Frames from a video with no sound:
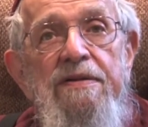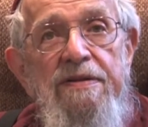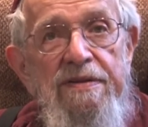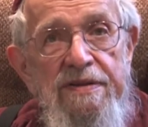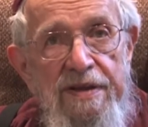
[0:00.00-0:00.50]

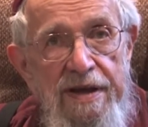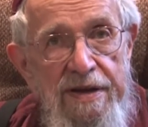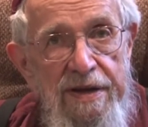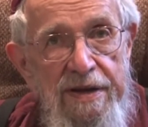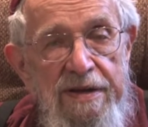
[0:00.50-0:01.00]

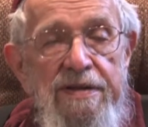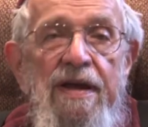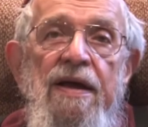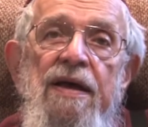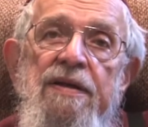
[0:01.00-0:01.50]
sustaining it.
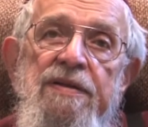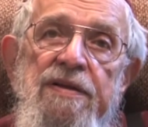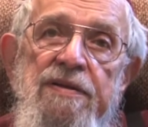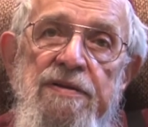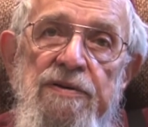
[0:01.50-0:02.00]
It
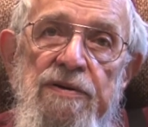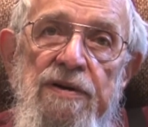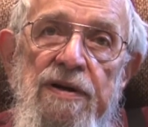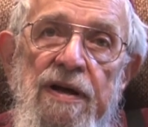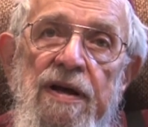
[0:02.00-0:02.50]
needs
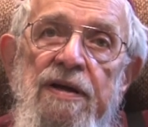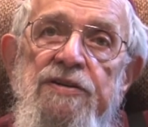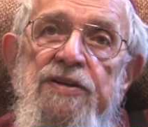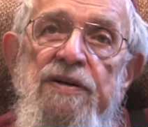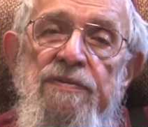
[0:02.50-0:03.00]
your
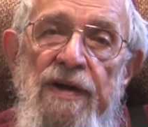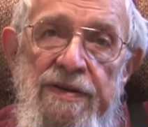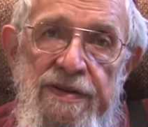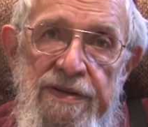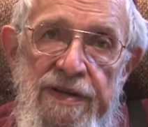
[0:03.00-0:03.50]

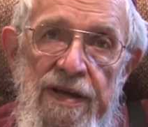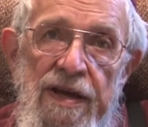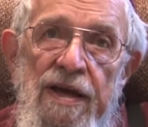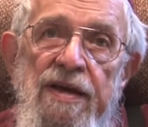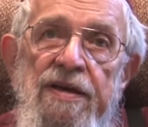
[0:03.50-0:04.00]
generosity.
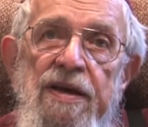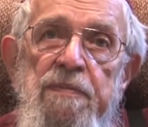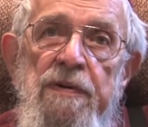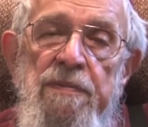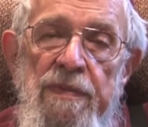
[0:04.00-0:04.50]

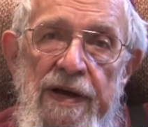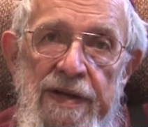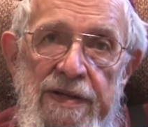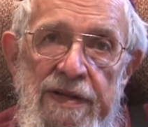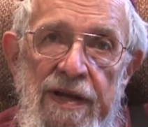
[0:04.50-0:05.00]
Keep in
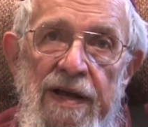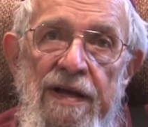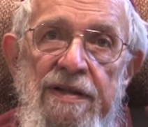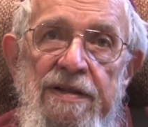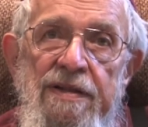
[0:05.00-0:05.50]
mind
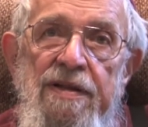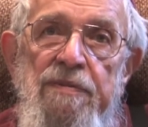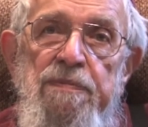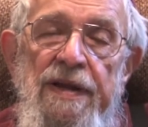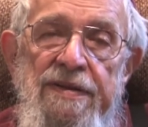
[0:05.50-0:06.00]
the
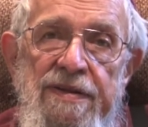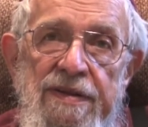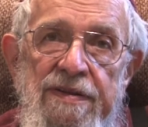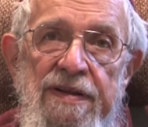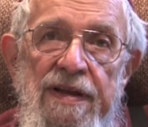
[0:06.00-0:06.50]

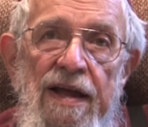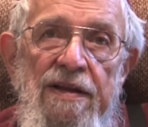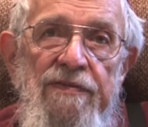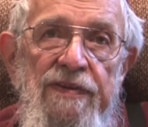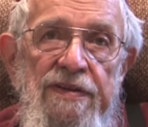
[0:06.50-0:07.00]
blessings that
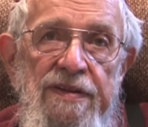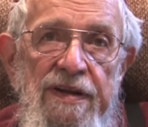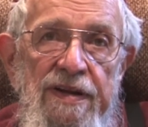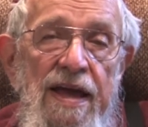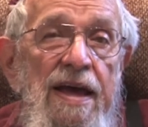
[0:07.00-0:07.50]
Aleph has
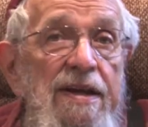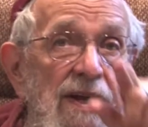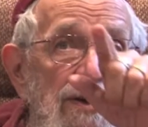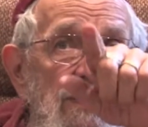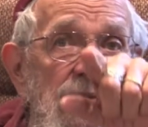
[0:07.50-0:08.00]
done,
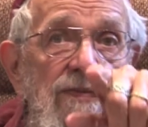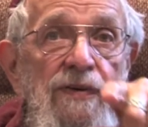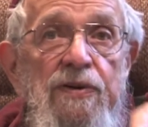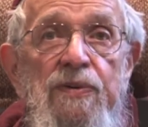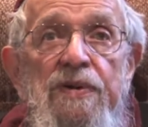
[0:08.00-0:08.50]
not only
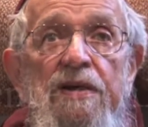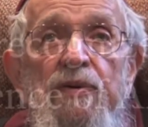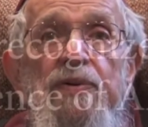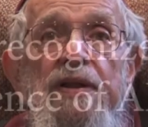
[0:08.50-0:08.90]
for you, not